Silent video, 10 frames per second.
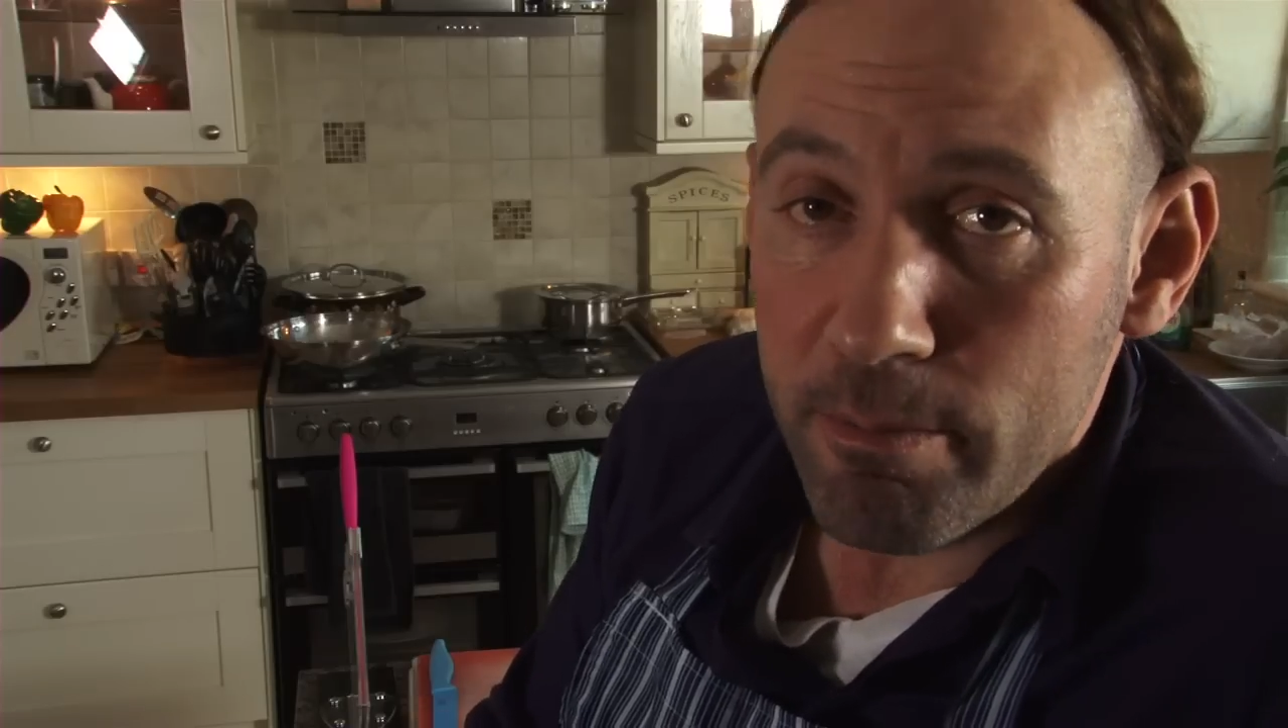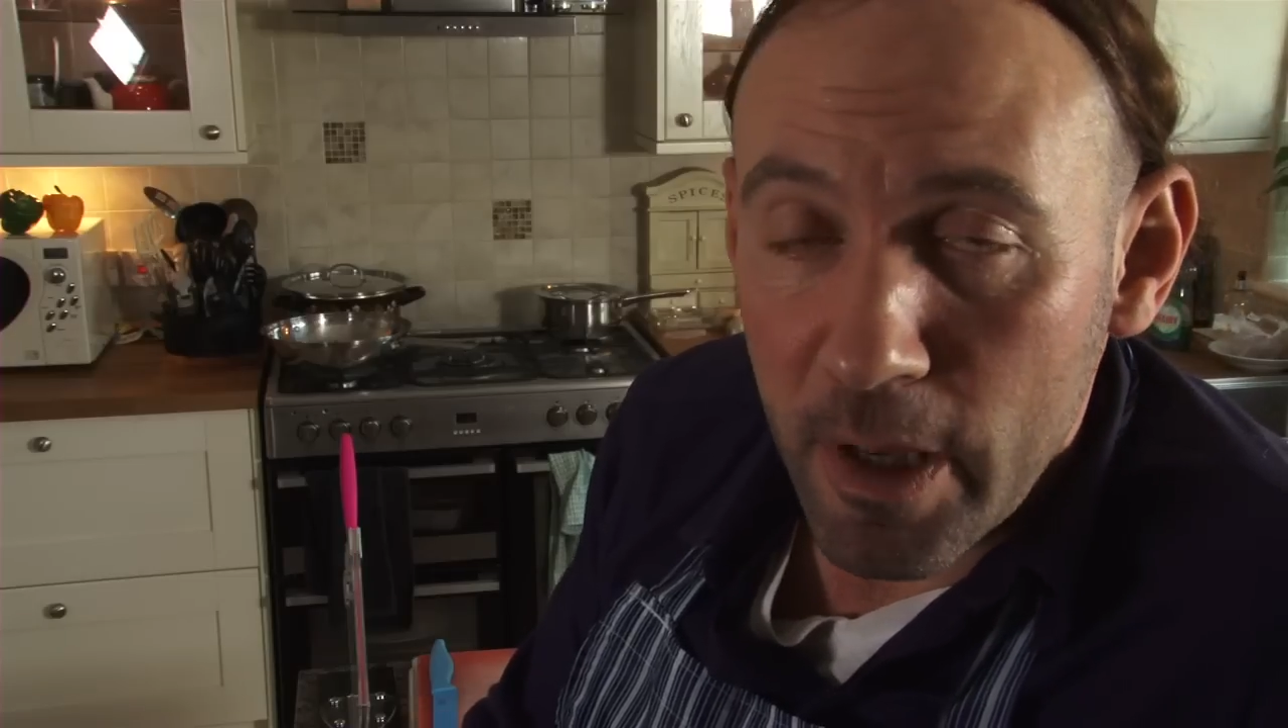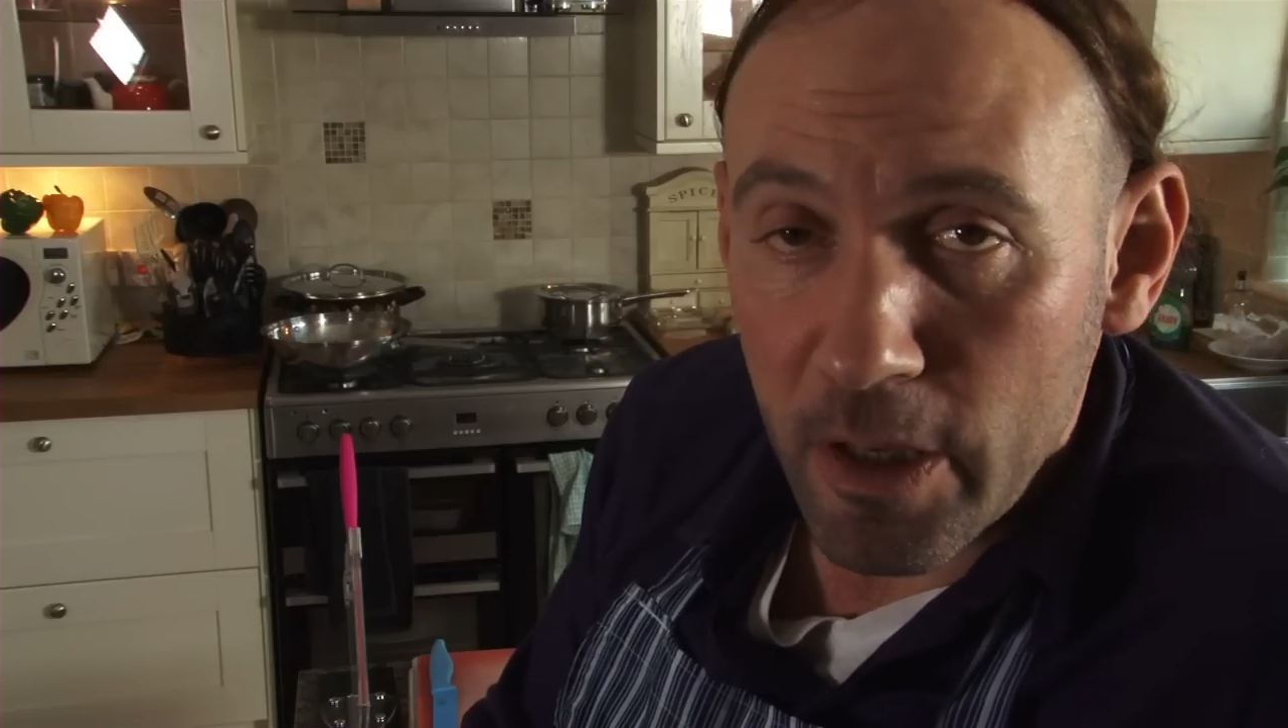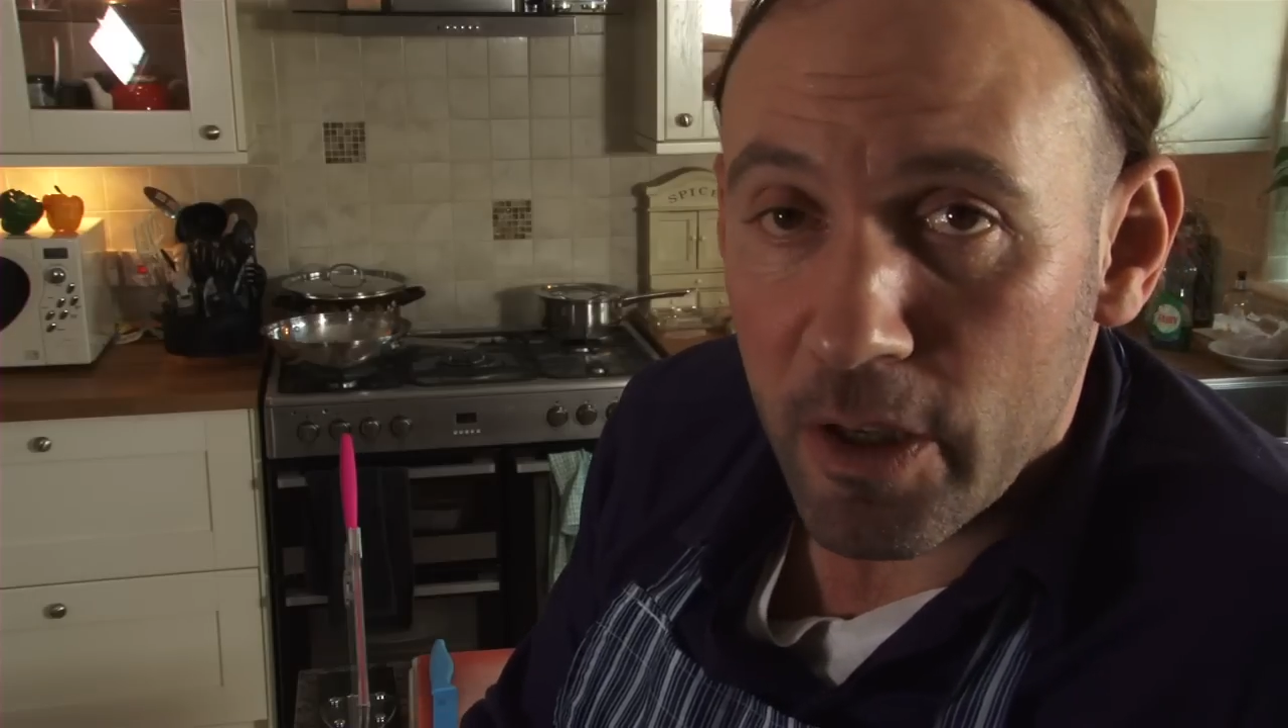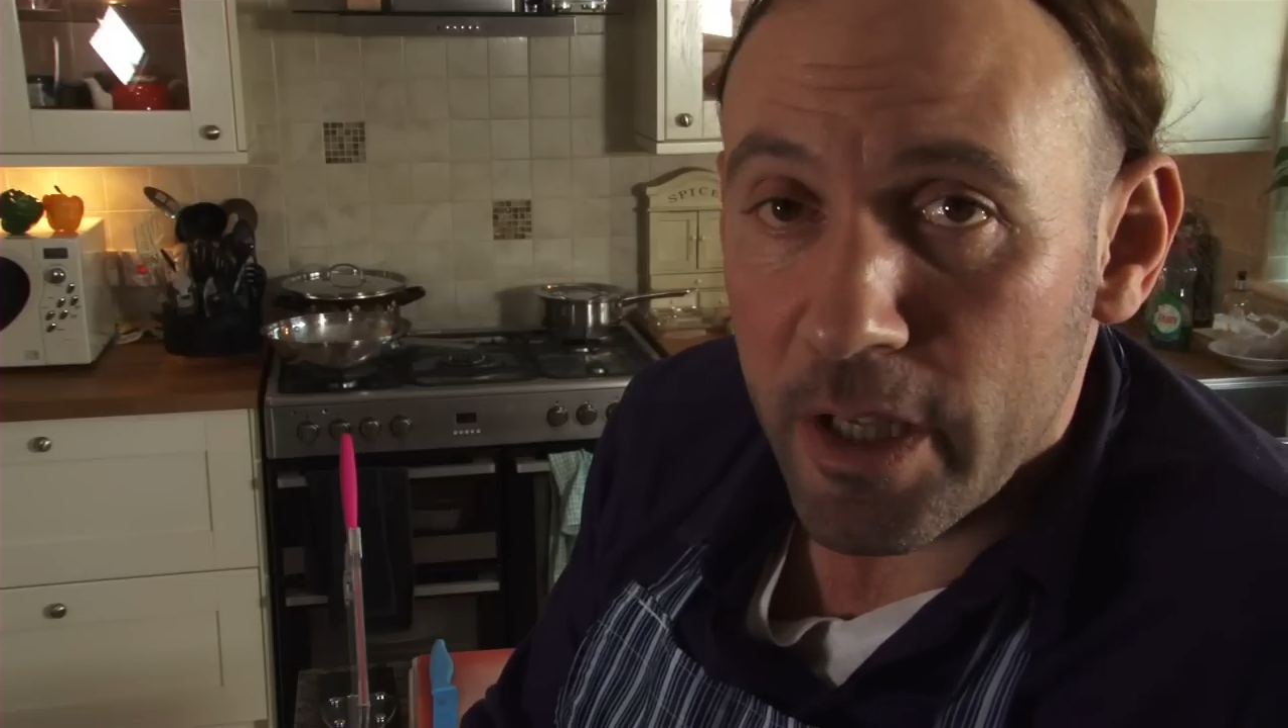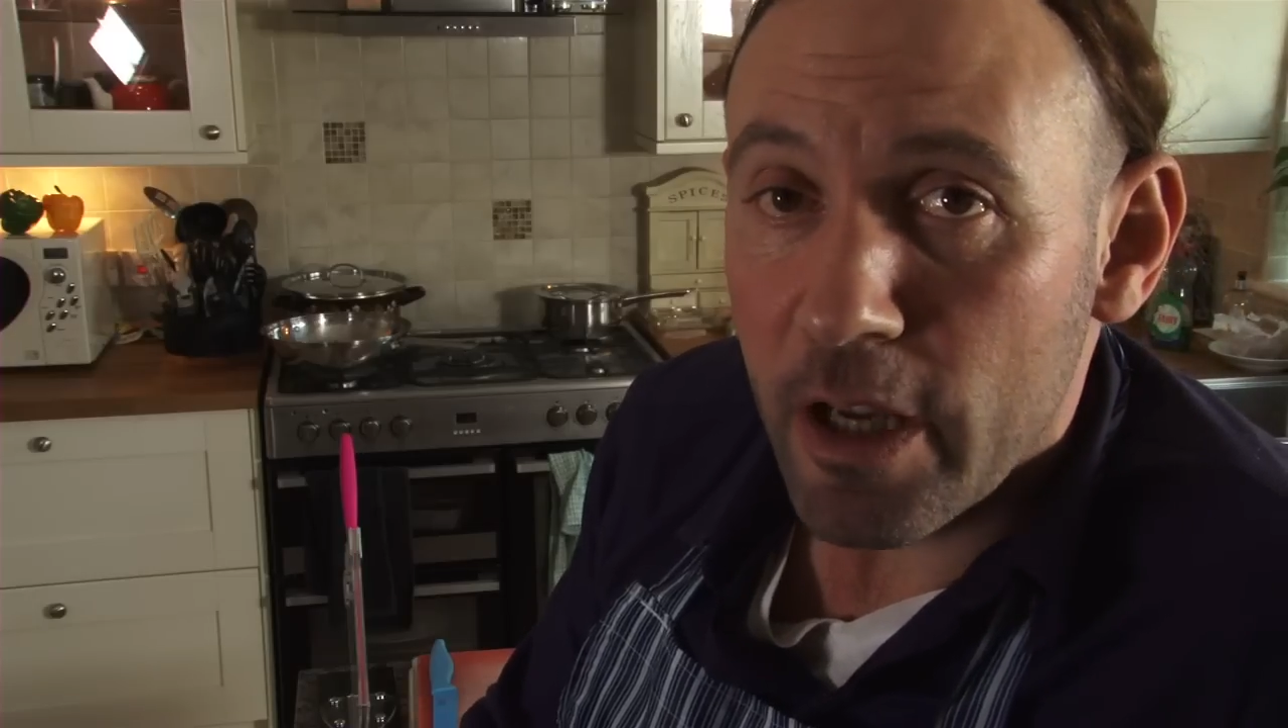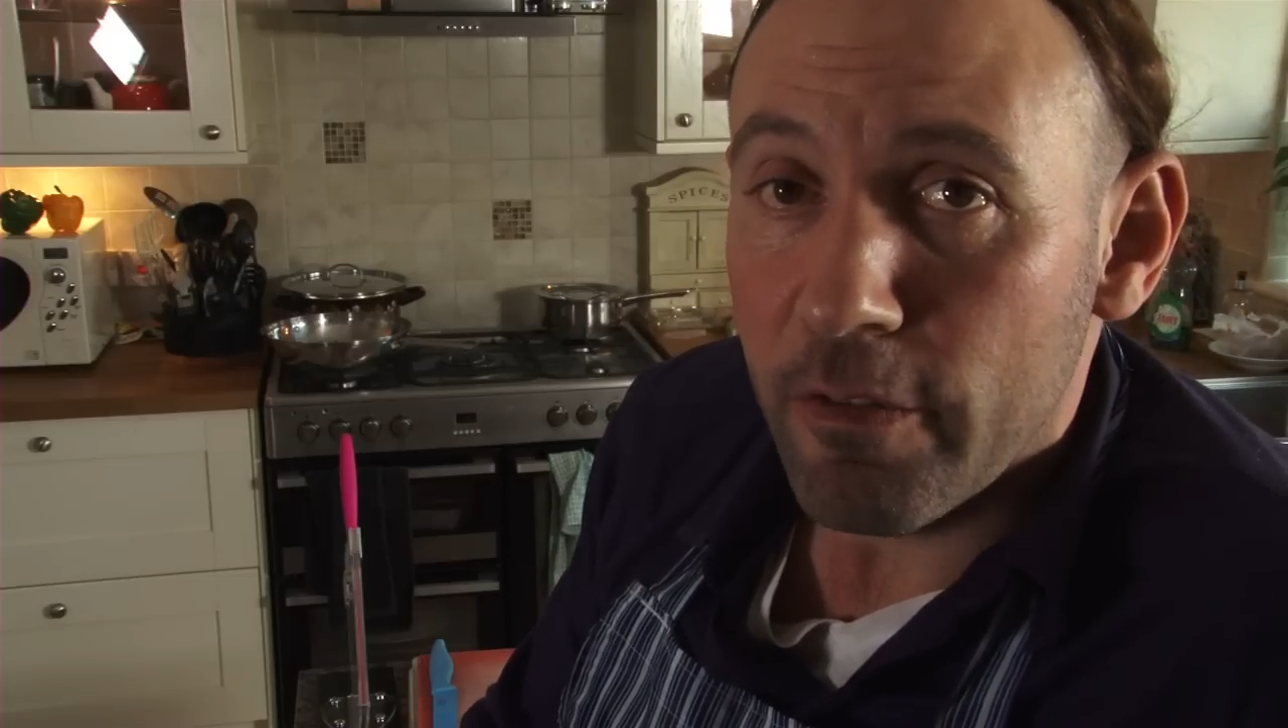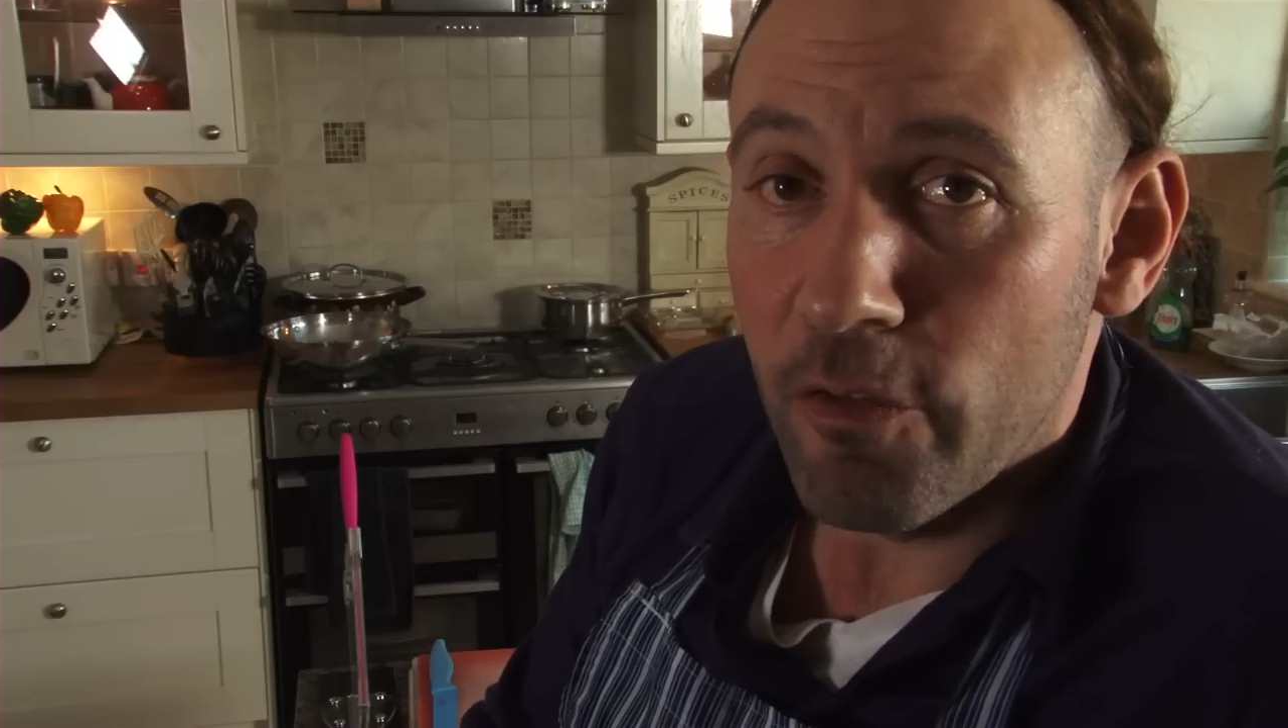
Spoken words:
may I now